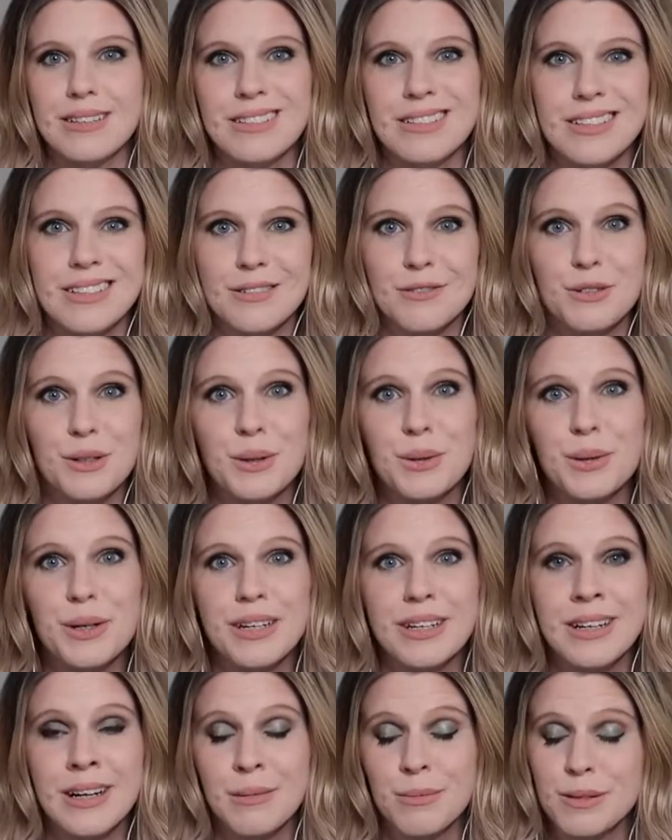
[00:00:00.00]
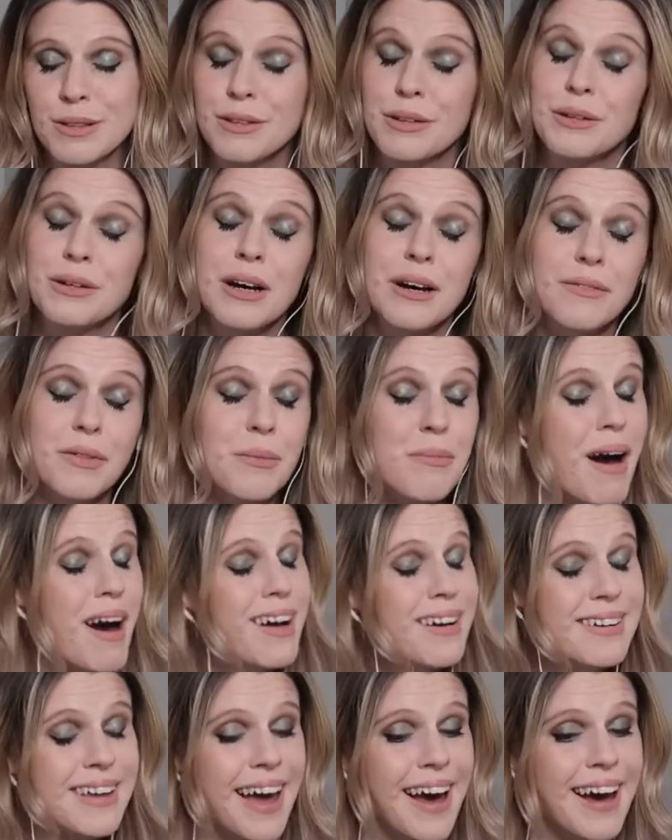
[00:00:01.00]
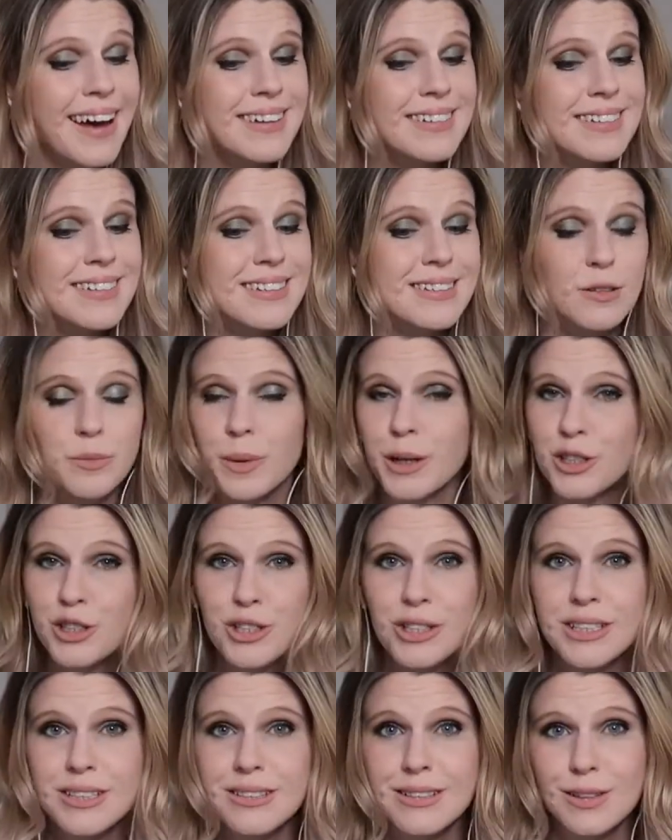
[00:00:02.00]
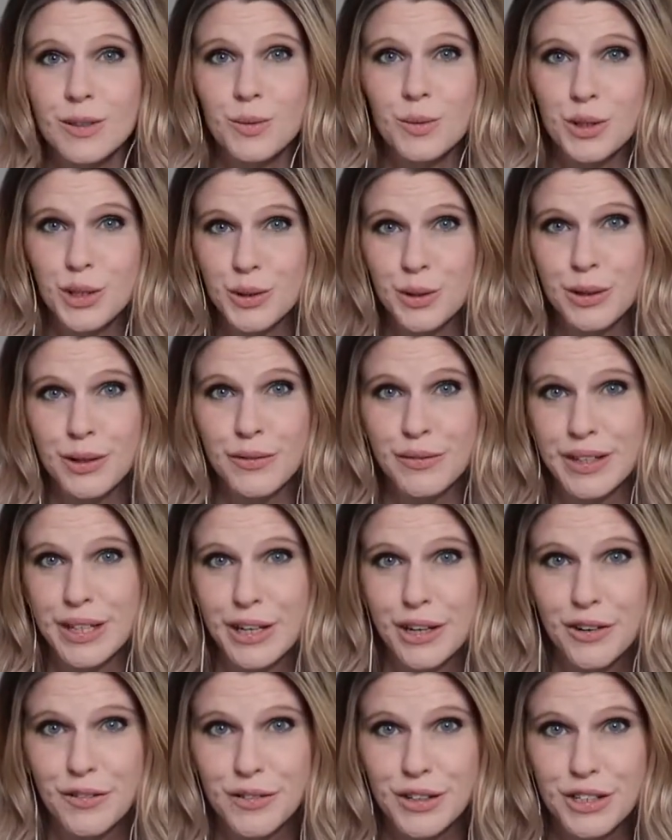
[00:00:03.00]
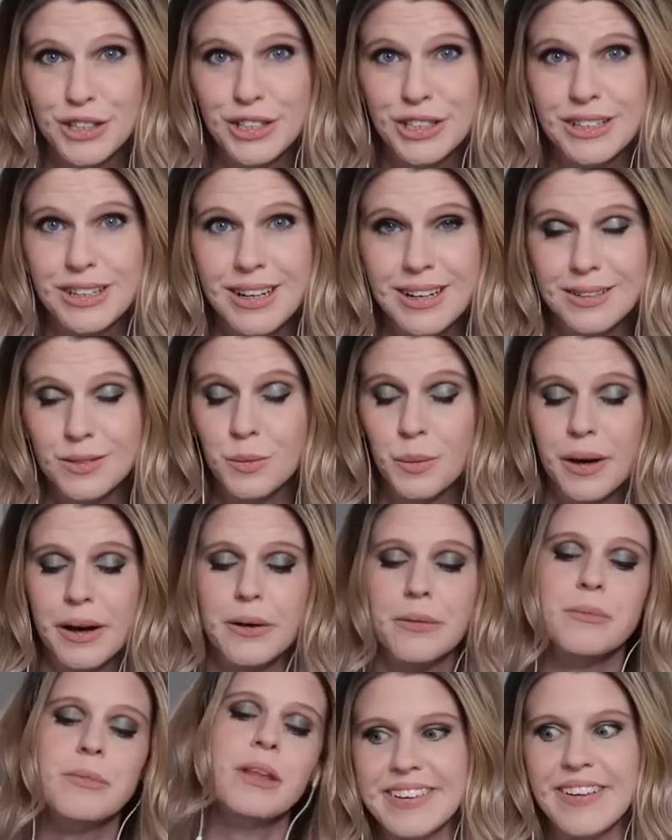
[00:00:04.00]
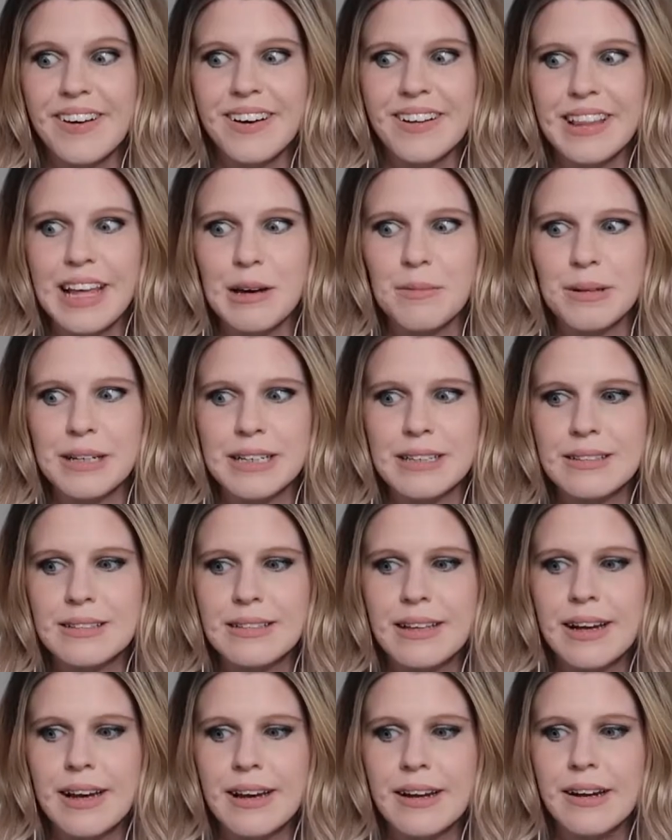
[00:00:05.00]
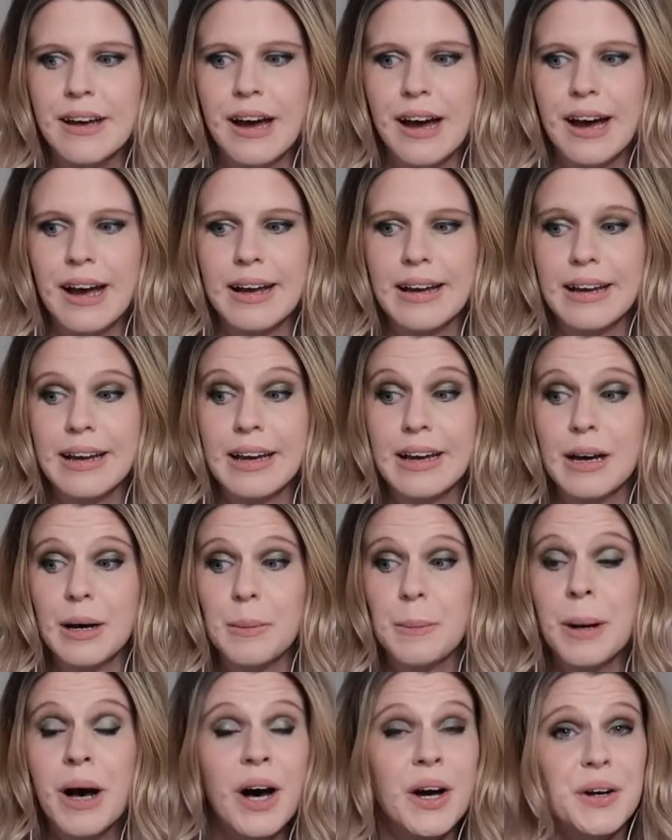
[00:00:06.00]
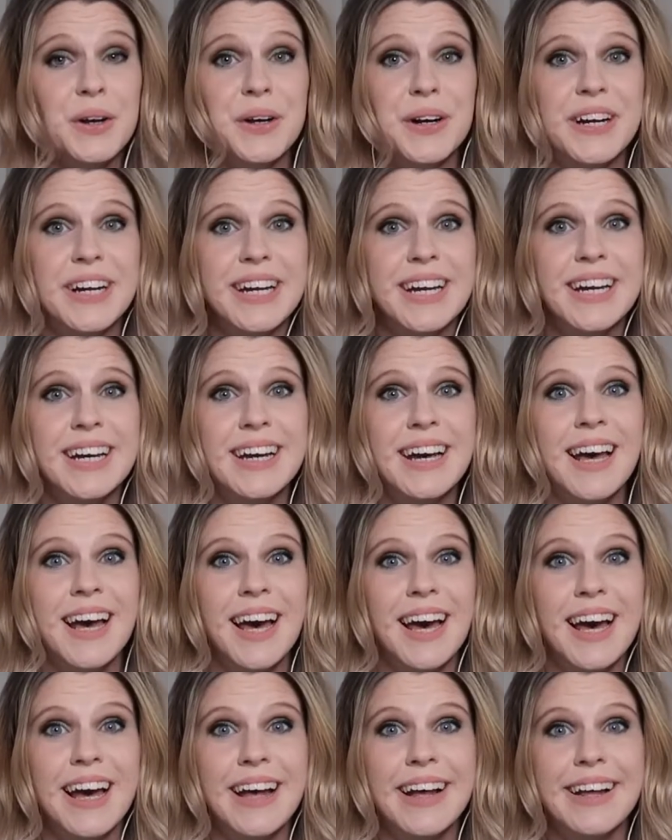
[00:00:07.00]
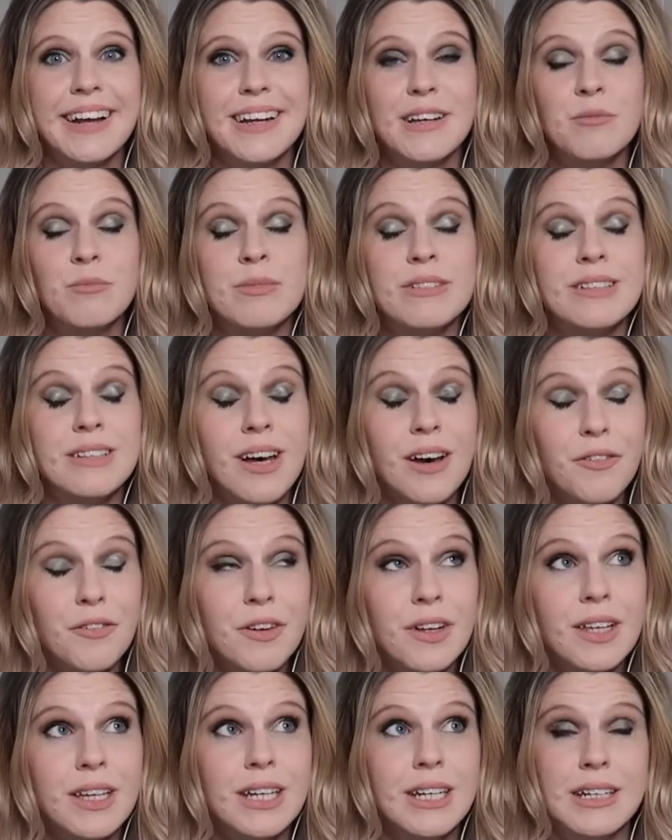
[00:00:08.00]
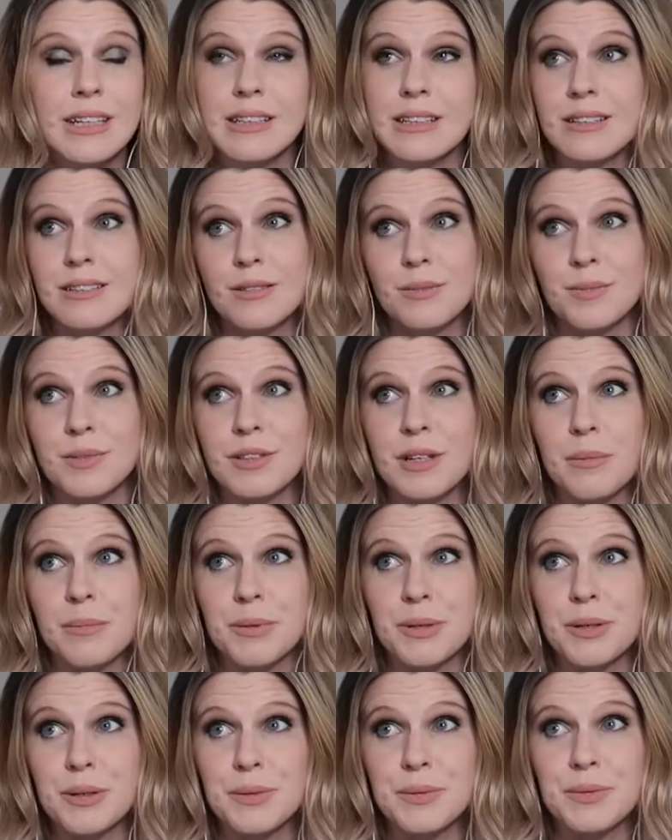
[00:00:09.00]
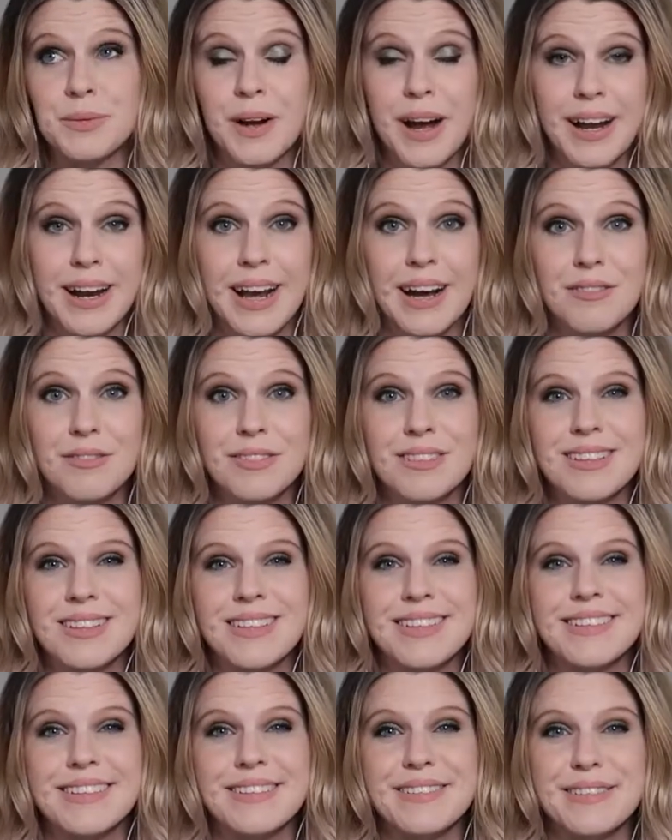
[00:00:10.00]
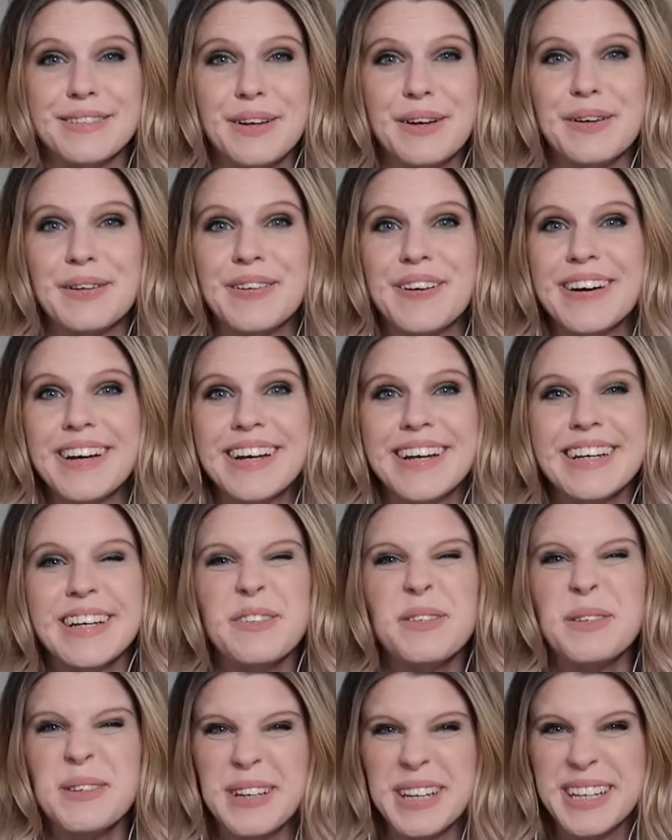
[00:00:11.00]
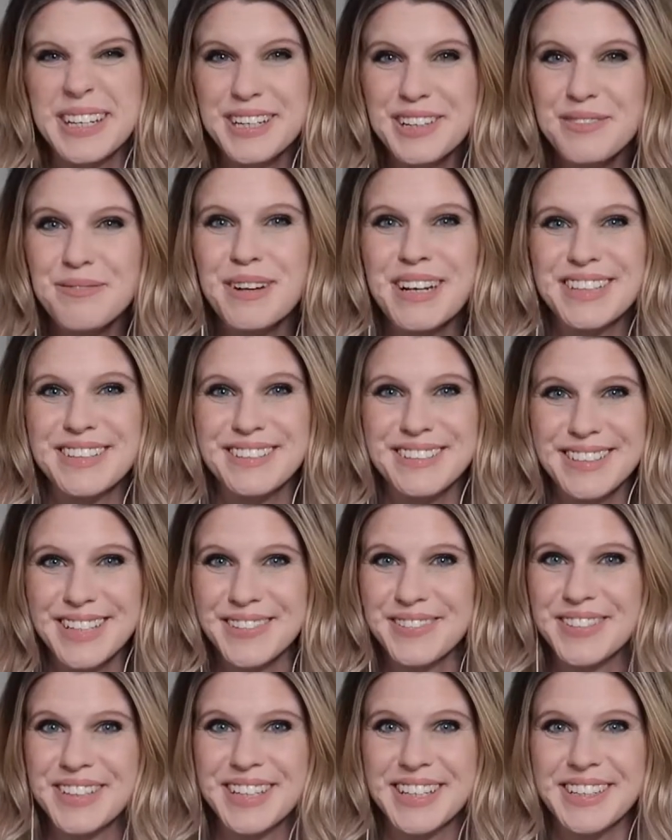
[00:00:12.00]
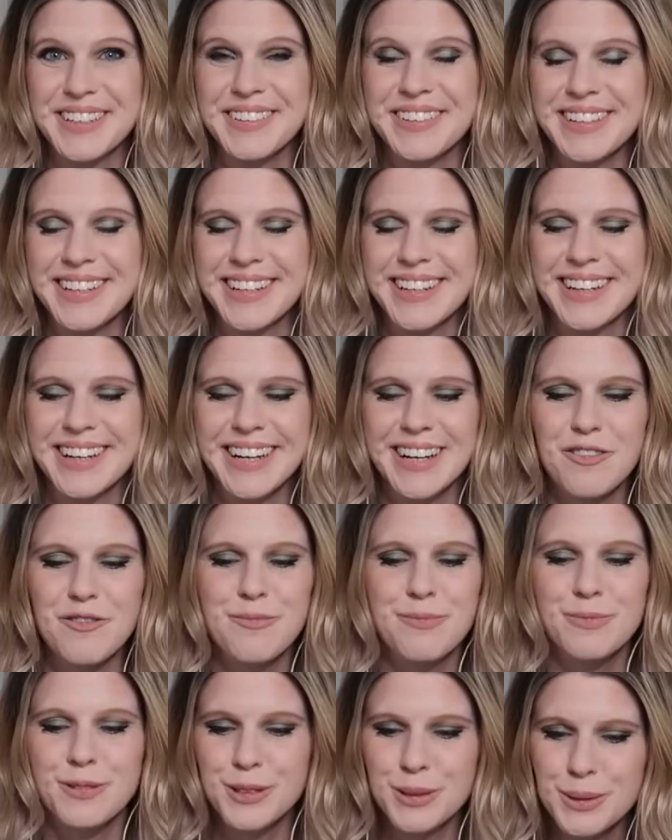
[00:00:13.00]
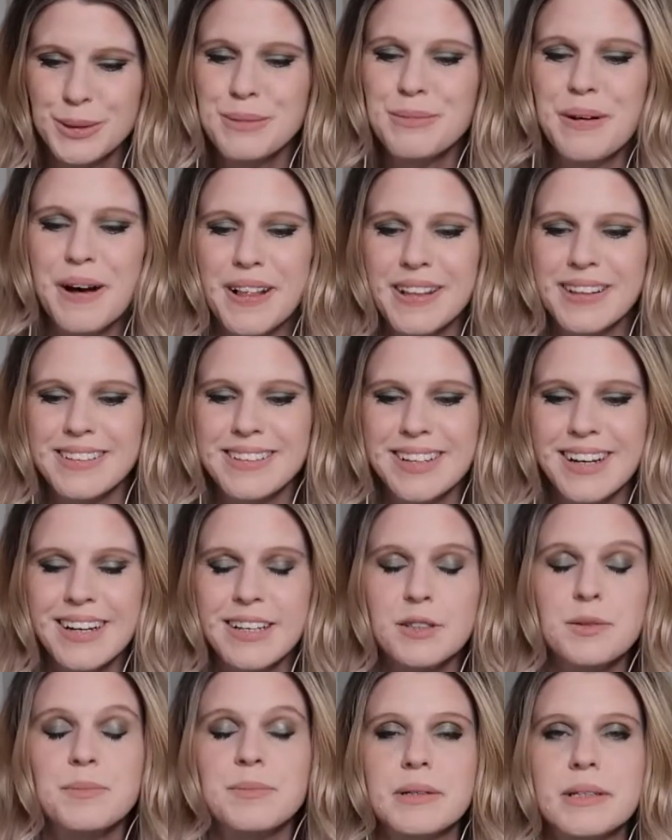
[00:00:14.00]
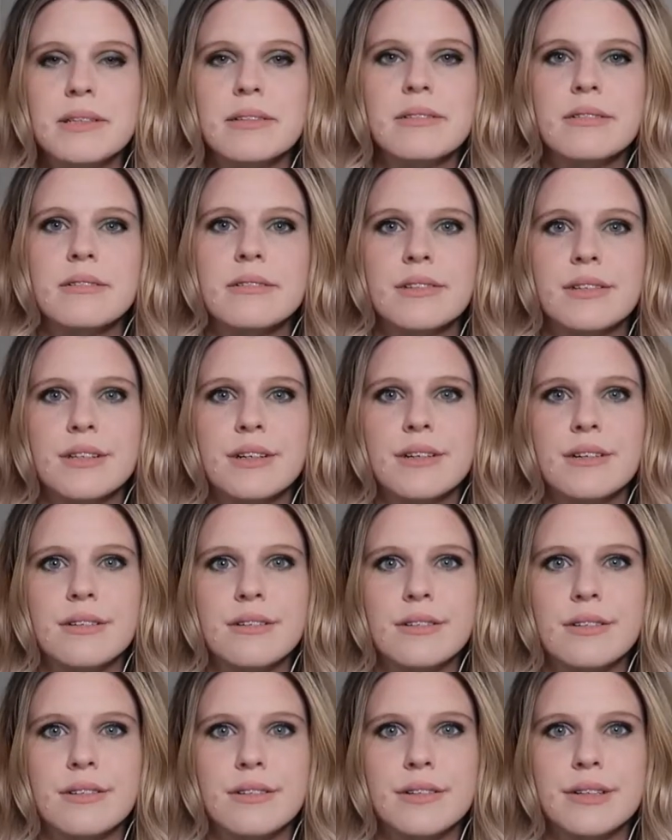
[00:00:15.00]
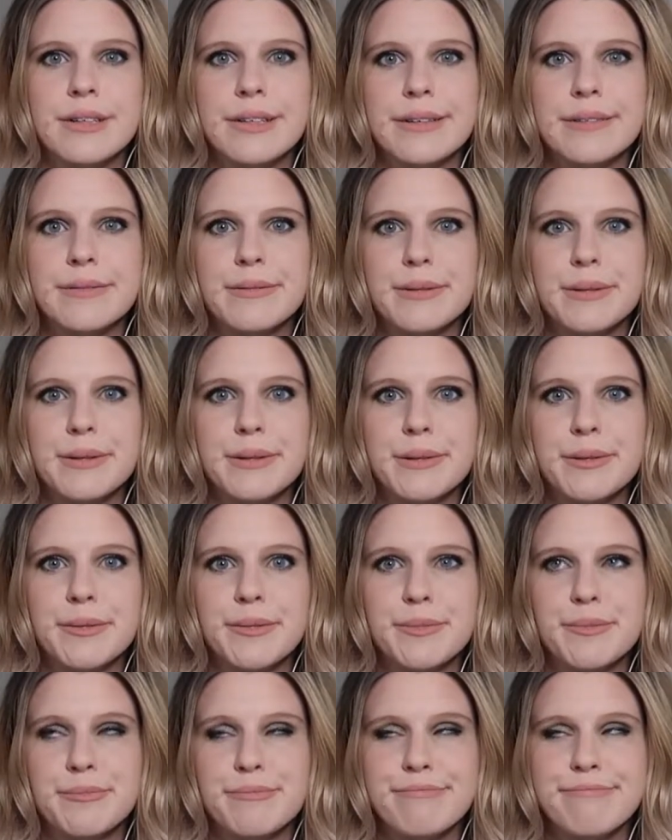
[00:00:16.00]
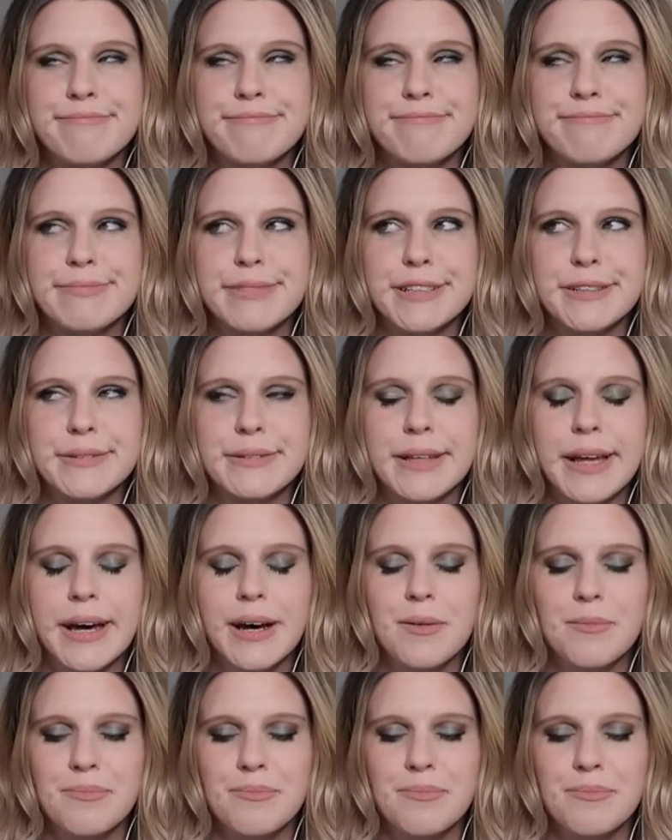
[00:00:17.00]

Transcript: to record an episode of the podcast, especially since we're doing a video version as well. So all that being said, I am hungry and am definitely eating some supper right after this. So if you hear my stomach going, I do apologize, but your girl's hungry, so there's that.